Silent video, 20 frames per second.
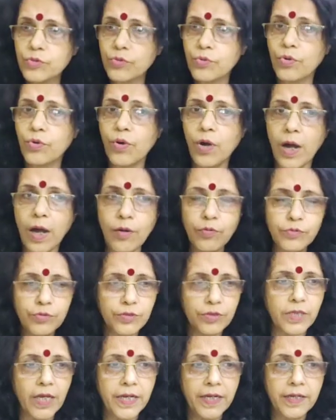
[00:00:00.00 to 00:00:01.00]
to go
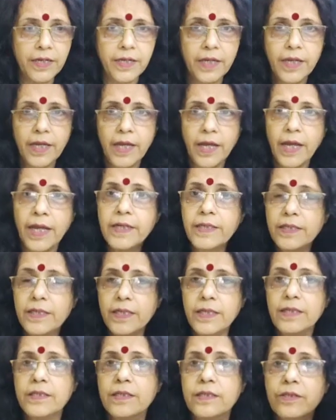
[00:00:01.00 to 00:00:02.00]
outside and
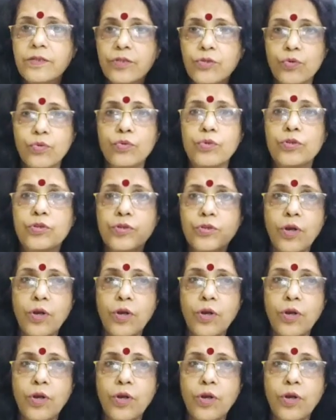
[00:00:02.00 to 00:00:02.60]
teach in schools,